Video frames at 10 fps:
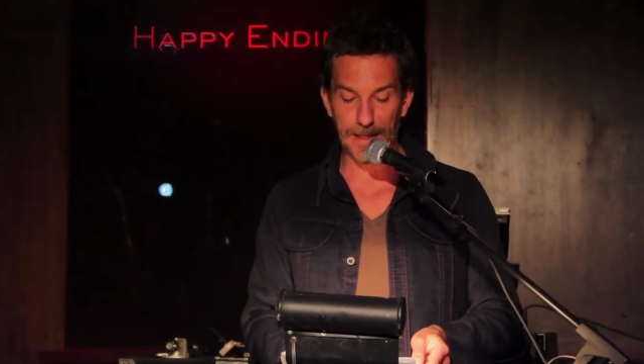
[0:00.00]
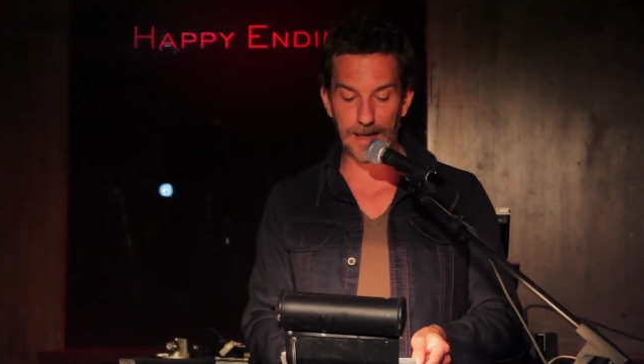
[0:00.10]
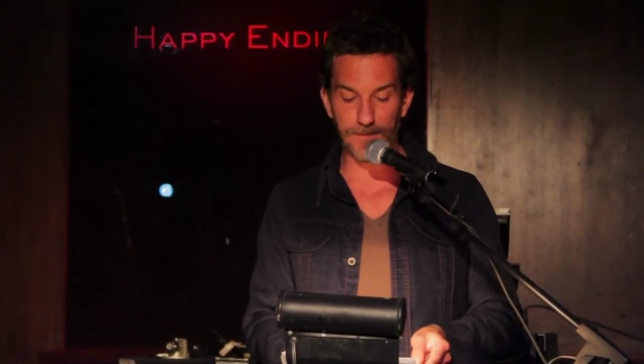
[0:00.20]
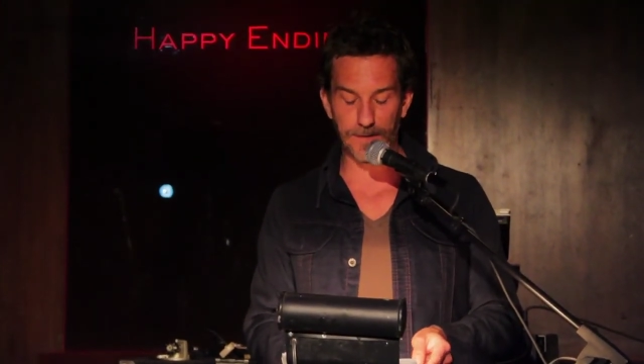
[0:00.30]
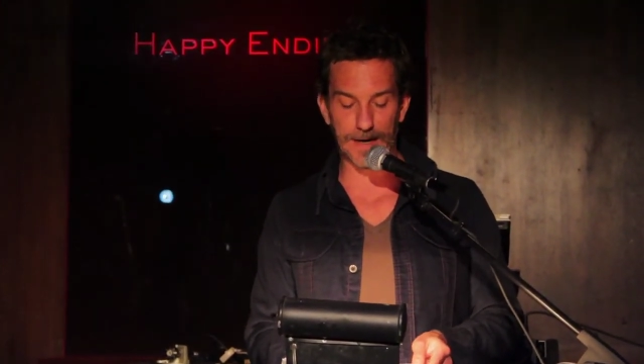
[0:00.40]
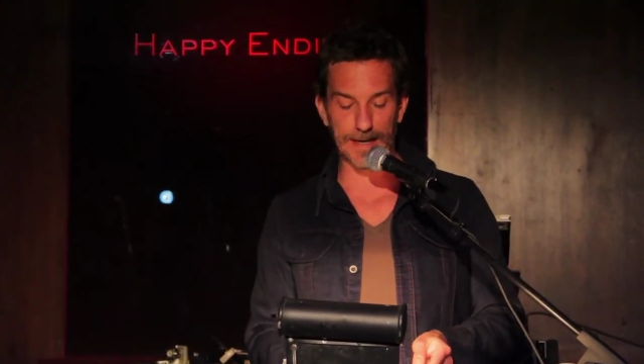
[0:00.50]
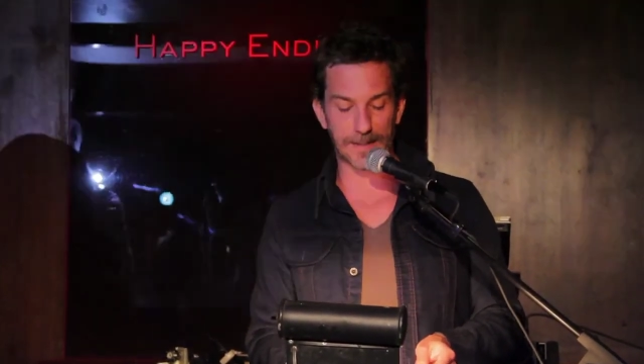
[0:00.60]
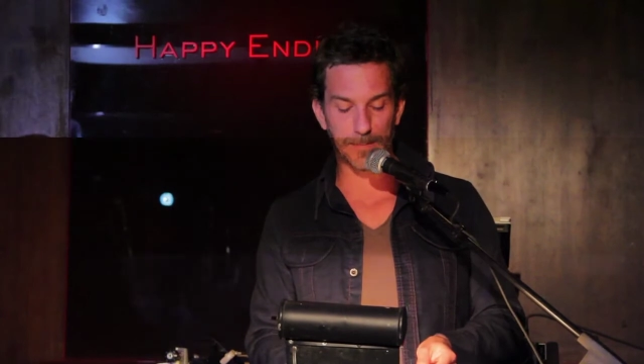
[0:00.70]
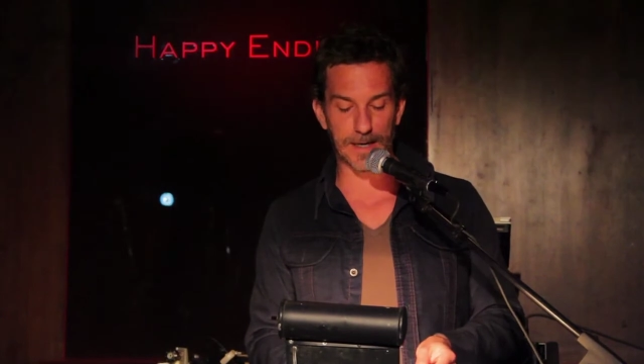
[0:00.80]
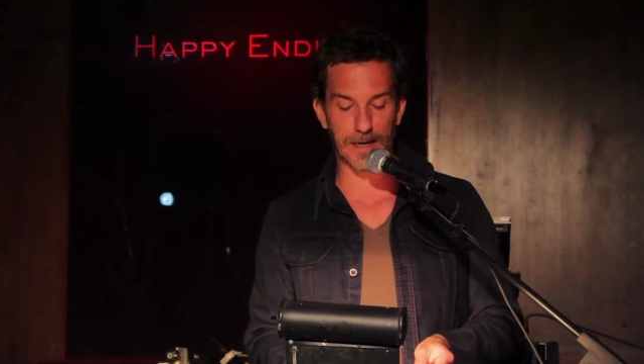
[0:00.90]
even if it
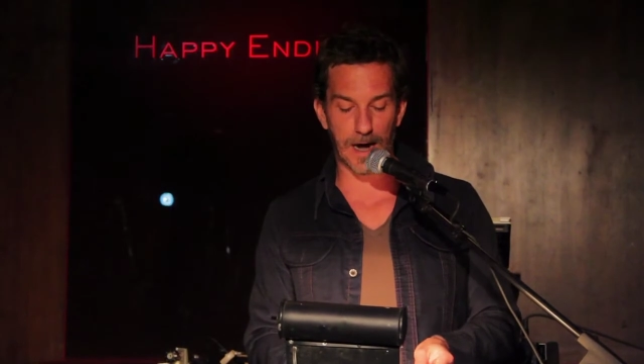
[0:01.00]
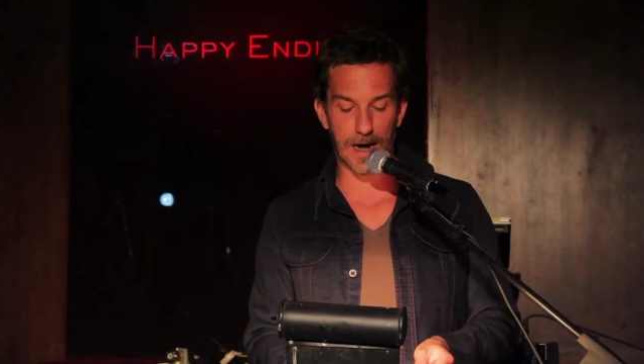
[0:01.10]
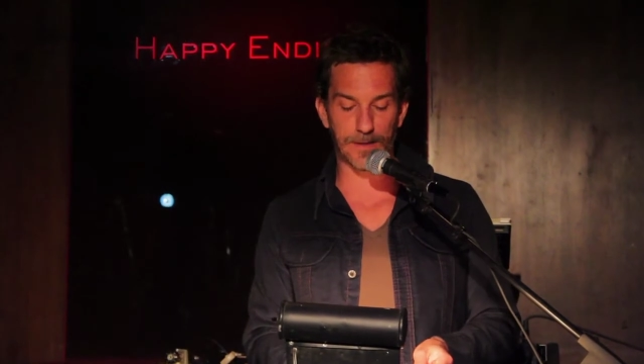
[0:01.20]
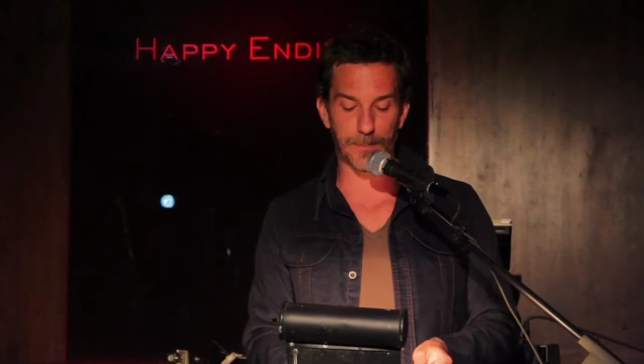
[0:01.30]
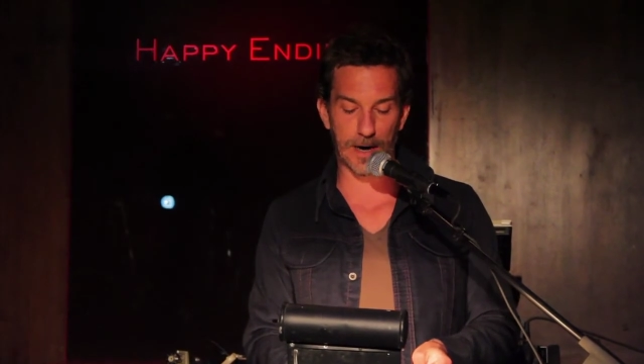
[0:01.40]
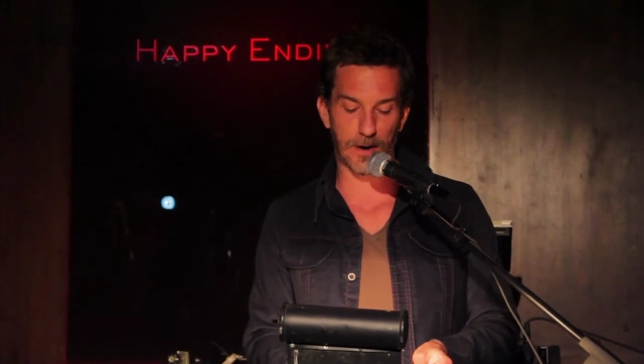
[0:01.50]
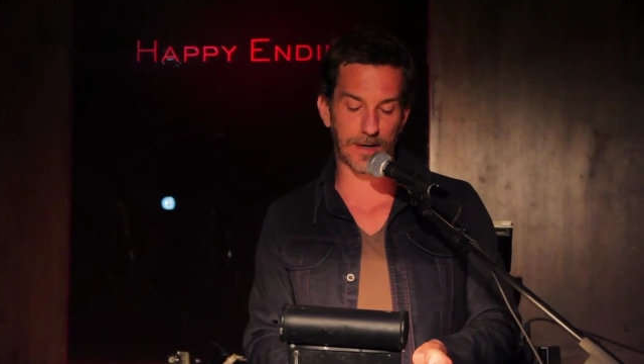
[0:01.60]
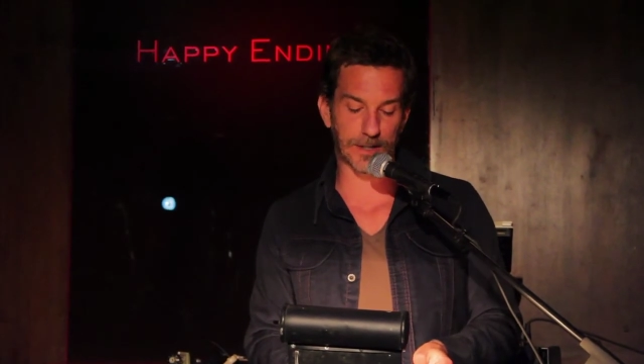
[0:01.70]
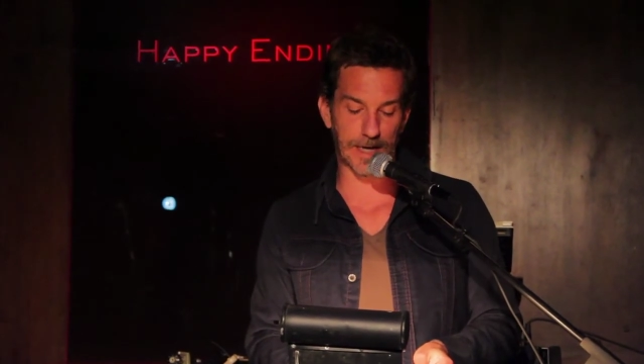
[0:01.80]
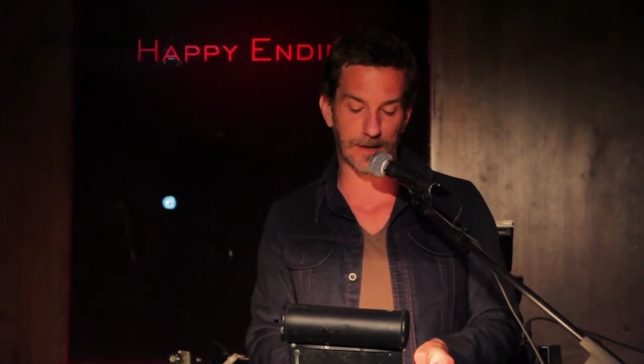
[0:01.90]
ends up being God, the parent,
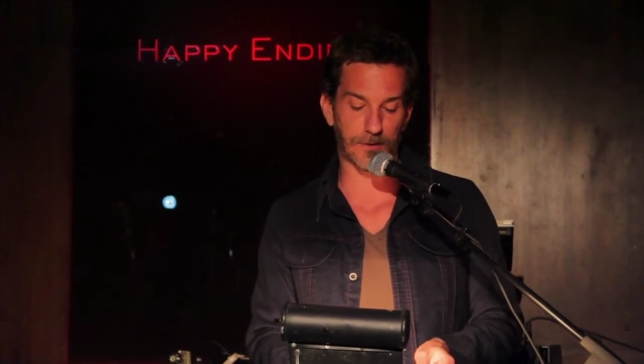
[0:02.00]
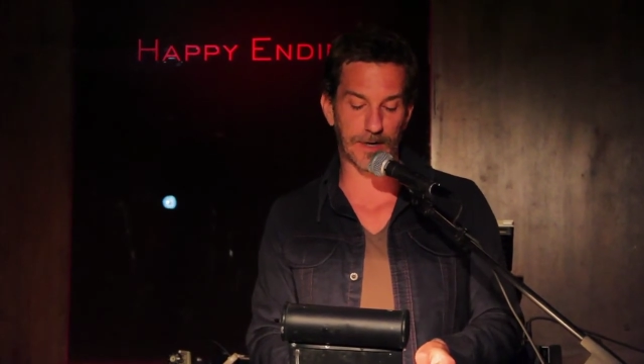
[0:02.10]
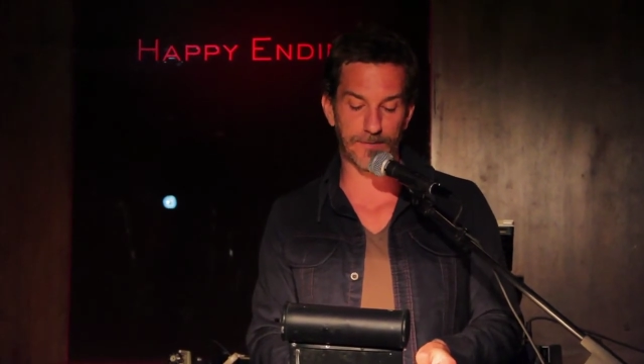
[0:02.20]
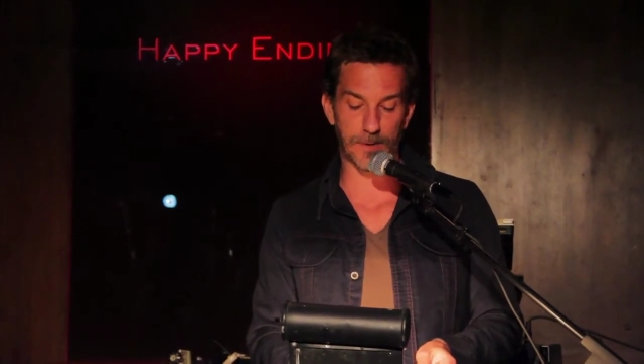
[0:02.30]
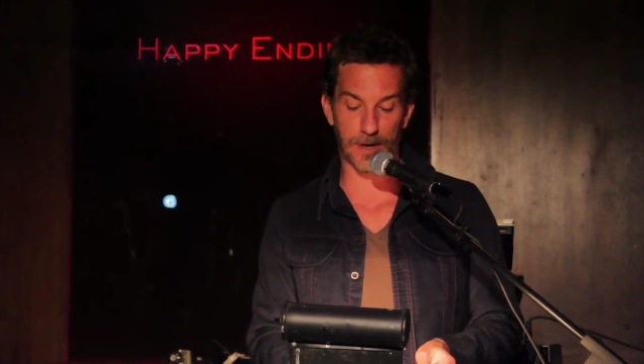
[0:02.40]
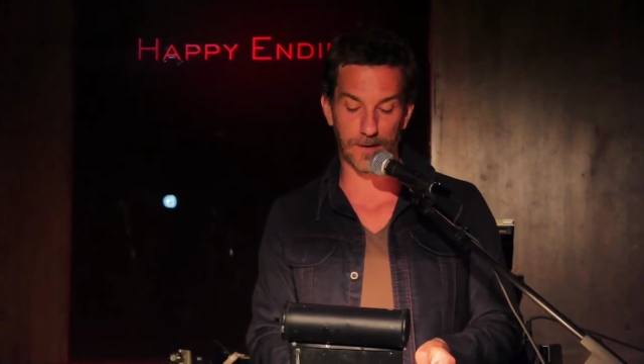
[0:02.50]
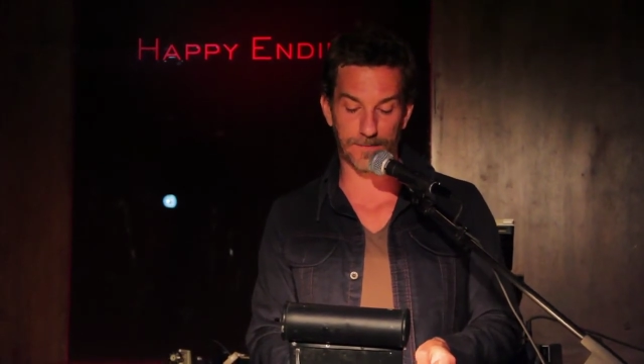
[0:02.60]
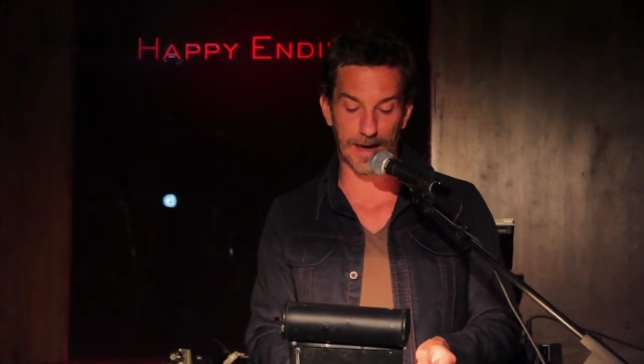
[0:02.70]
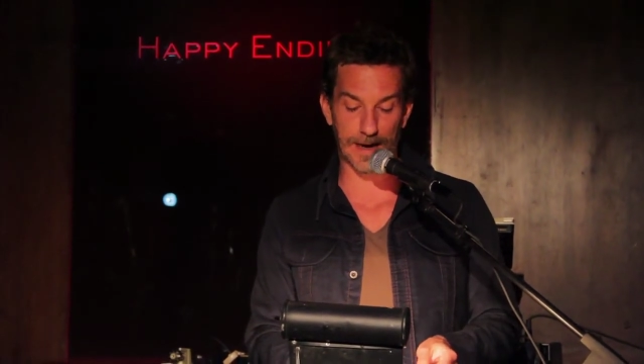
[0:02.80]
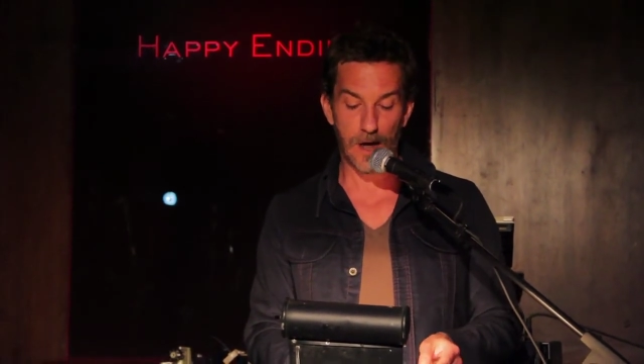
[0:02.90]
a child, or even a
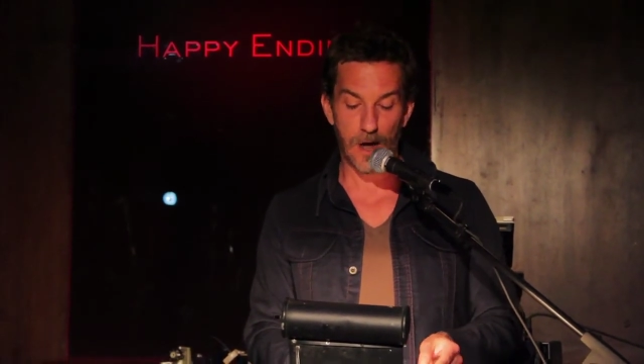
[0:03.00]
butterfly,